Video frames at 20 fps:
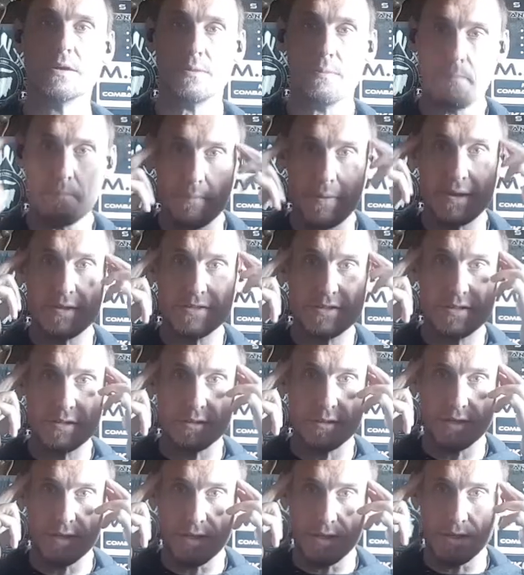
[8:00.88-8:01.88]

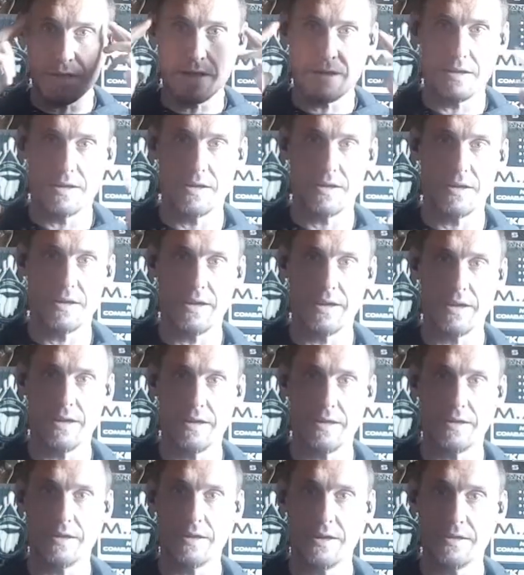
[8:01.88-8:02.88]
mentally
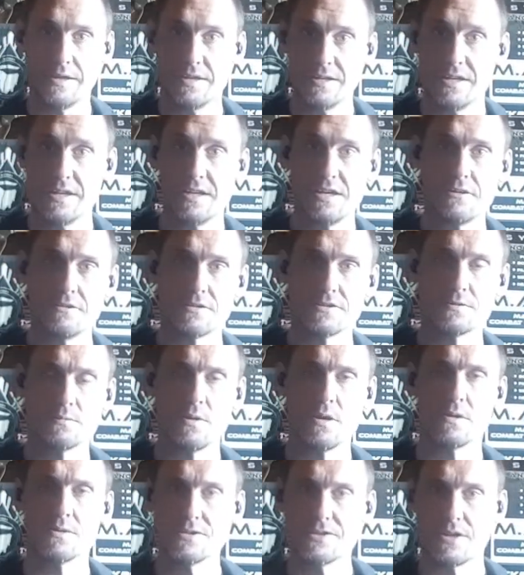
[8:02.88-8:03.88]
and in here as
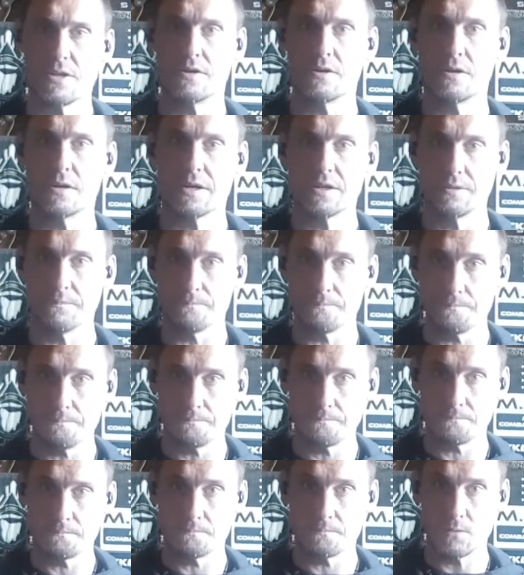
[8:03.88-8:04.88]
well, so
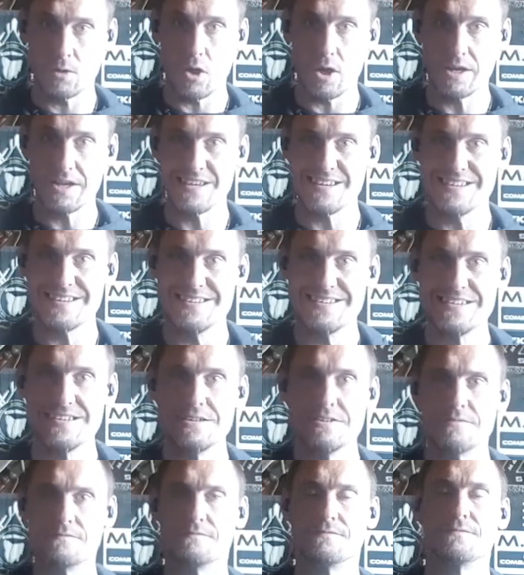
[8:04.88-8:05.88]
that I can
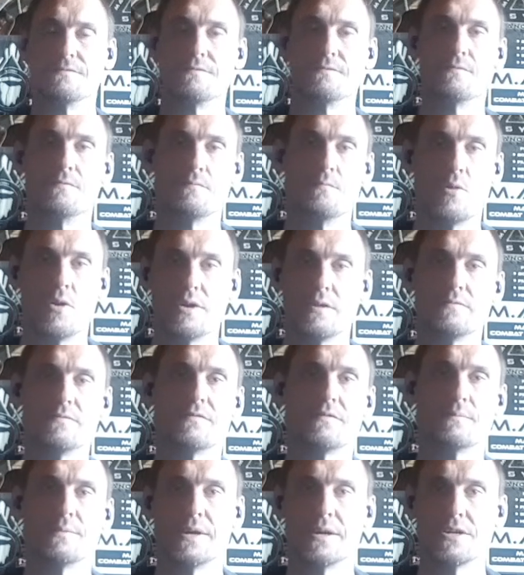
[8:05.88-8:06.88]
give my
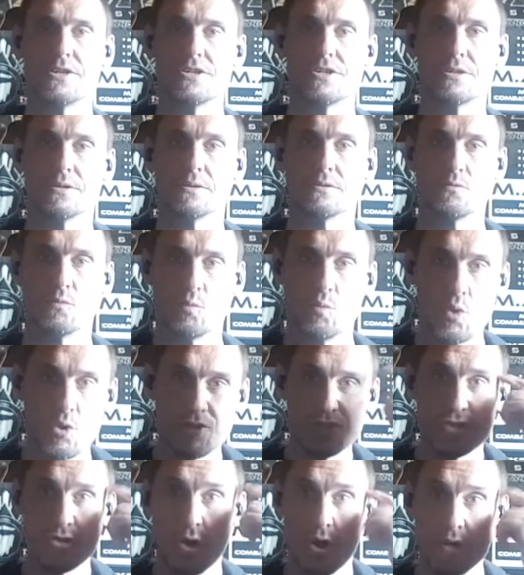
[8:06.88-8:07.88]
information, what
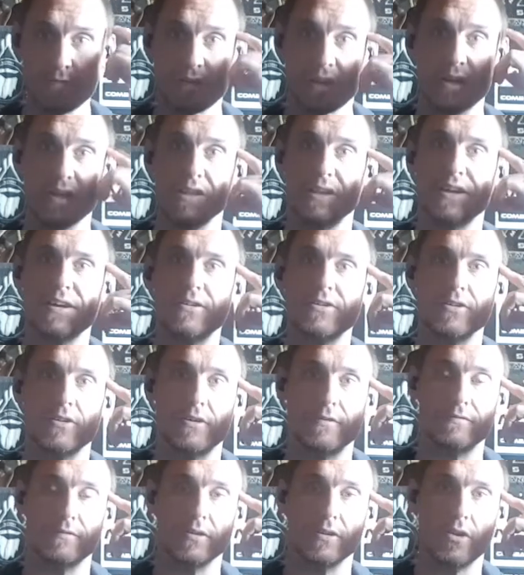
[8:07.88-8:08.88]
I've collected
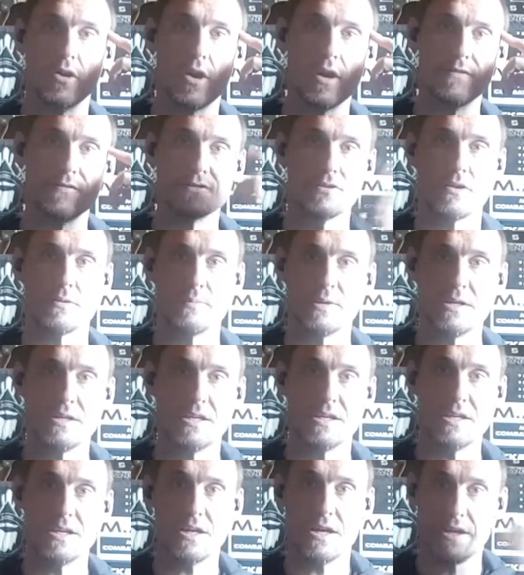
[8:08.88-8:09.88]
over a lifetime, in
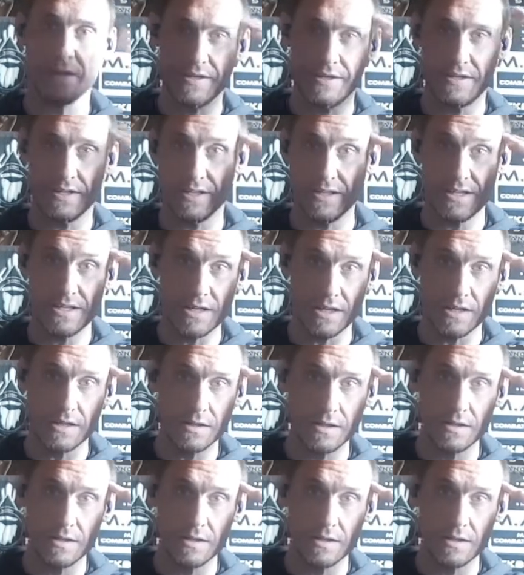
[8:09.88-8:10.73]
here,